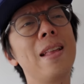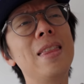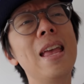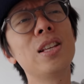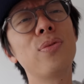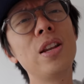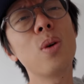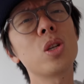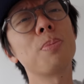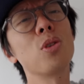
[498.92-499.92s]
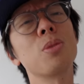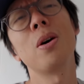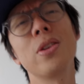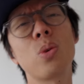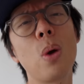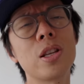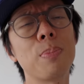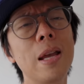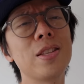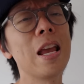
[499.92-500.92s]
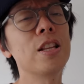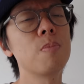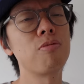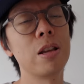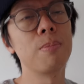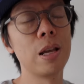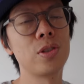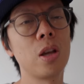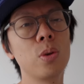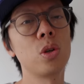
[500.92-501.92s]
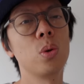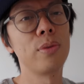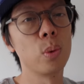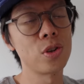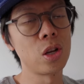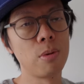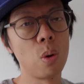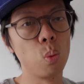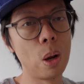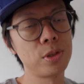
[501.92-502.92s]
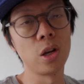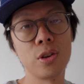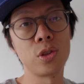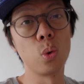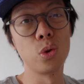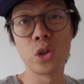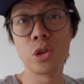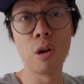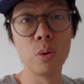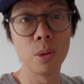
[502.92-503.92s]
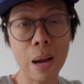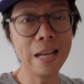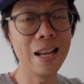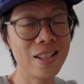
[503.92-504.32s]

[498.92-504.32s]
This video was sponsored by Squarespace. It's a brilliant place to go to if you want to set up your own website, store, or just your own domain.